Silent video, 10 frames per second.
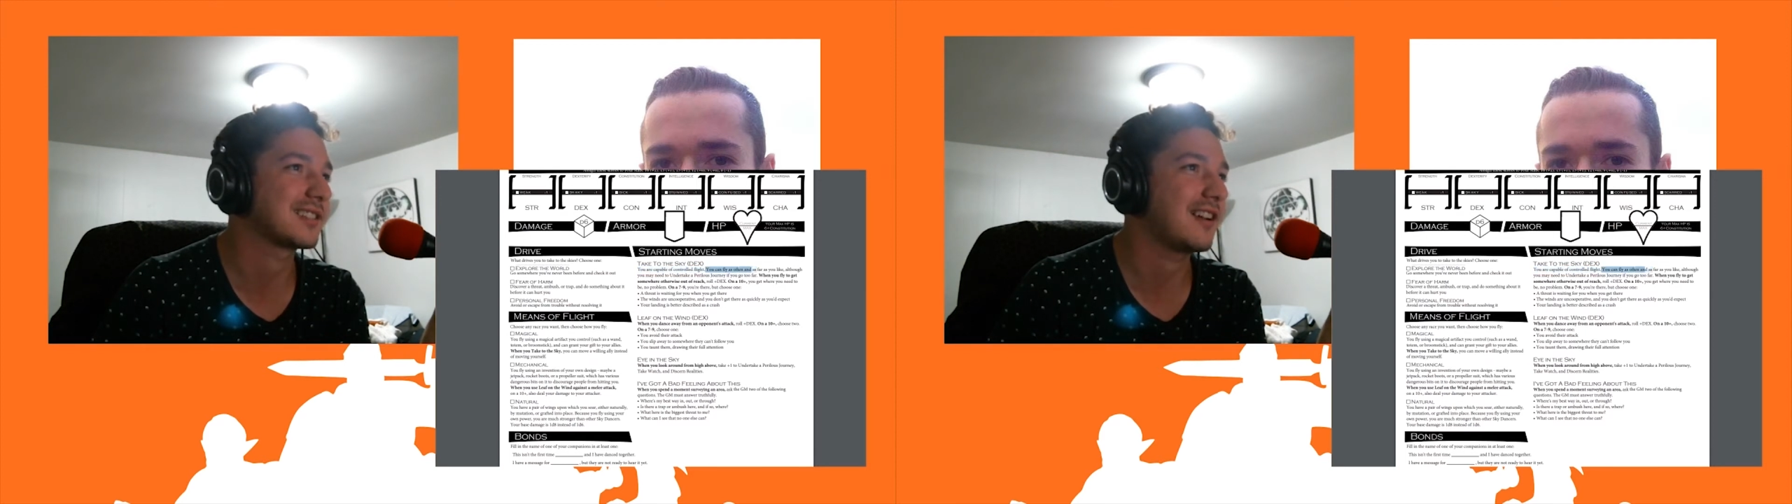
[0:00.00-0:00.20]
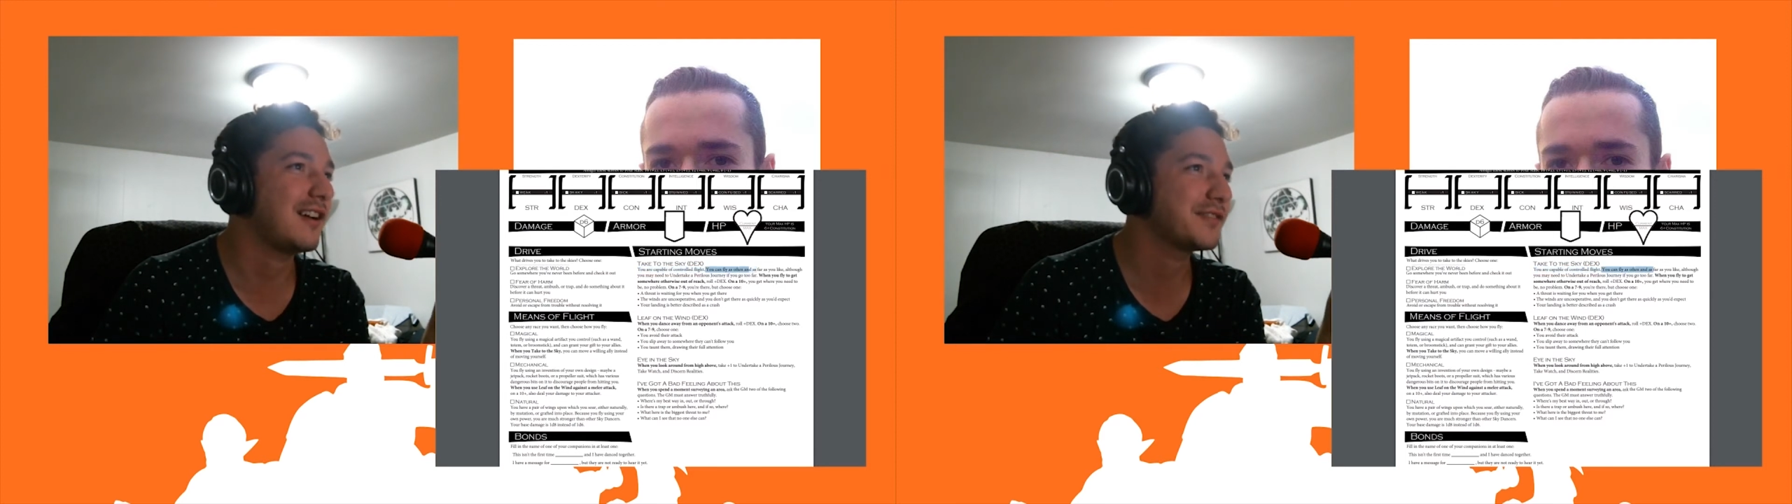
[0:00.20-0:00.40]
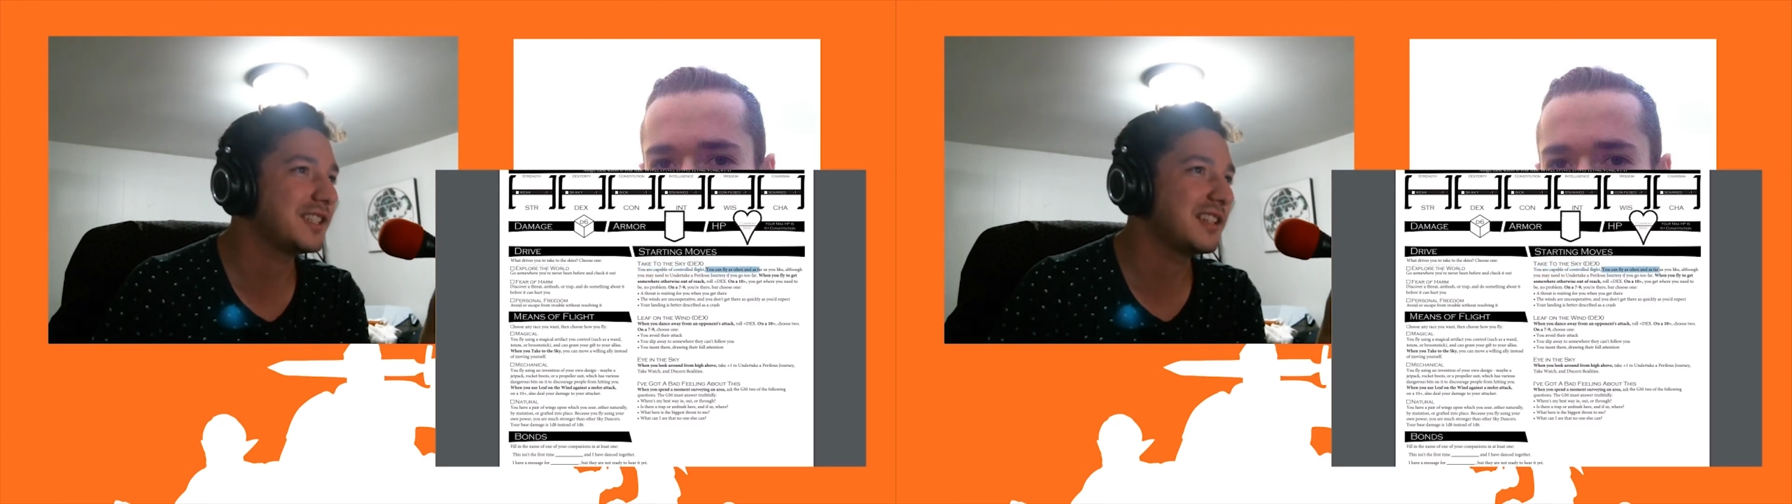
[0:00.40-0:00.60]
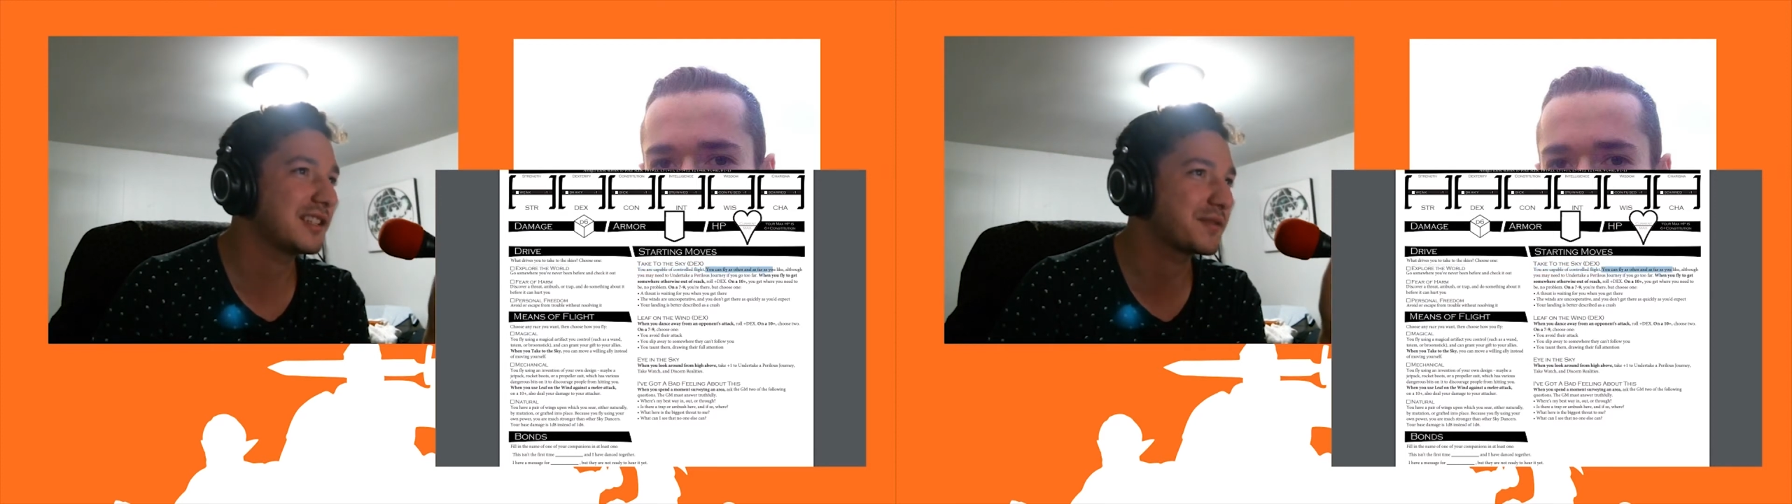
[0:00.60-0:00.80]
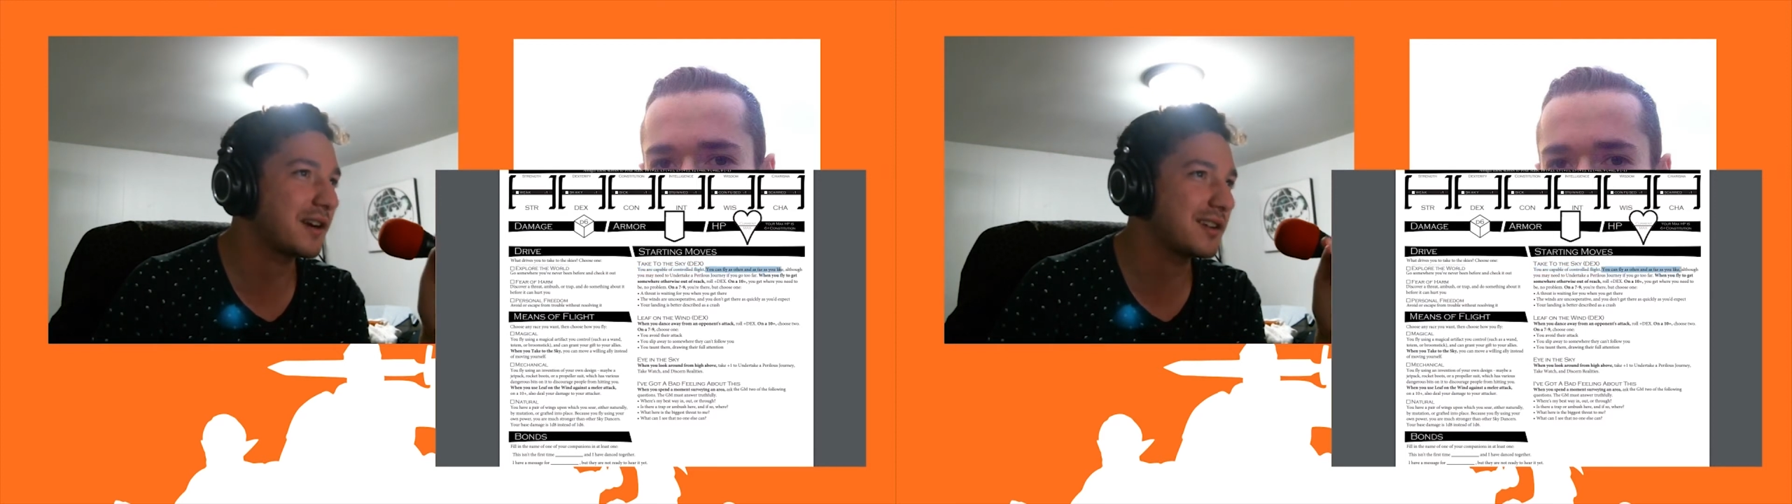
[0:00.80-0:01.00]
often and as
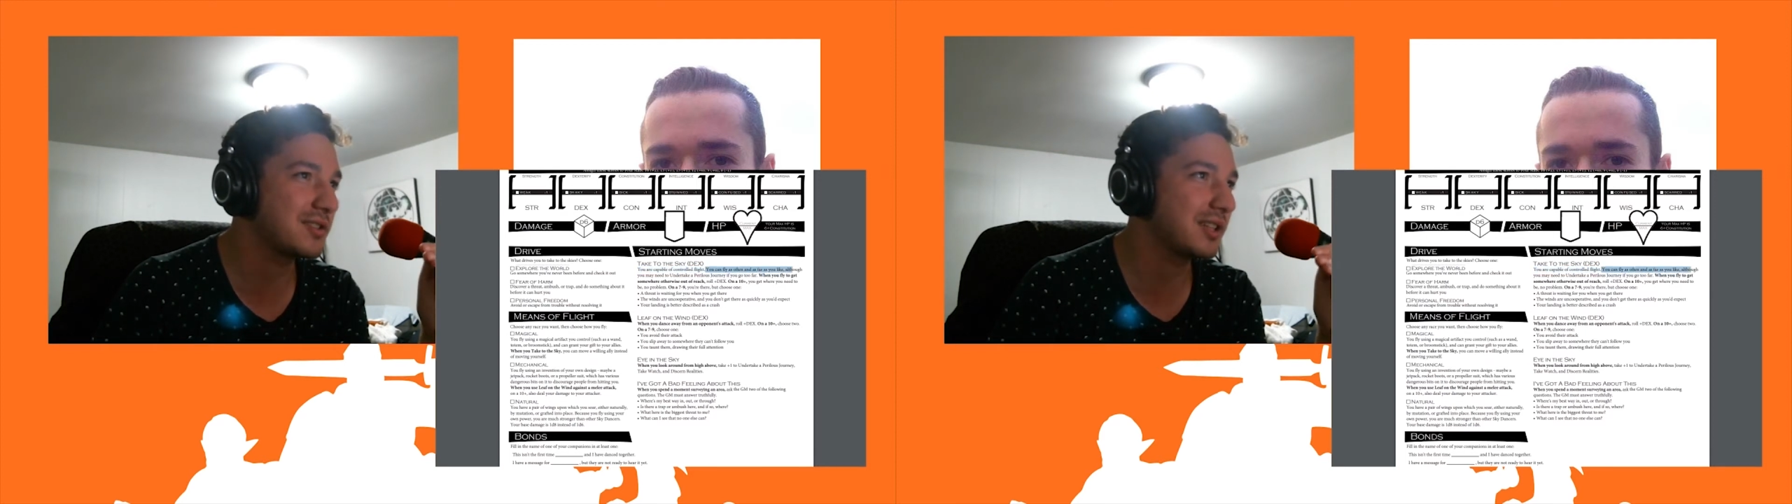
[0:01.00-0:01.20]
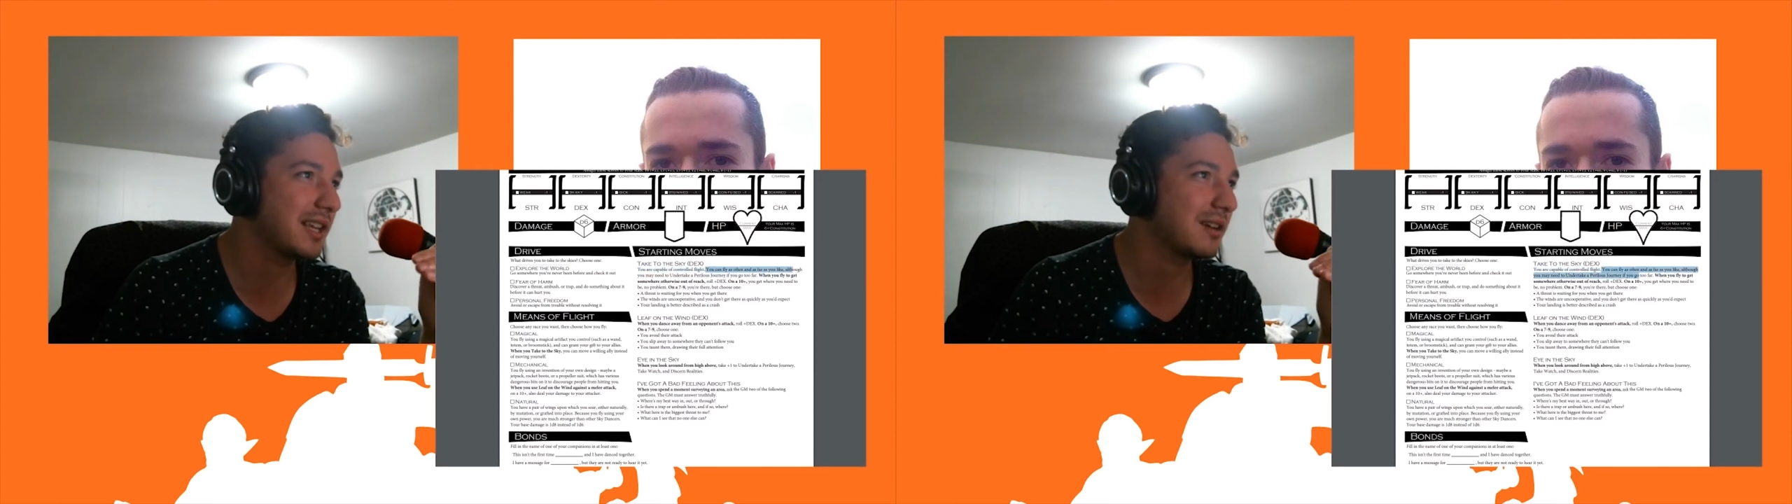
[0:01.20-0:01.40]
far as you like,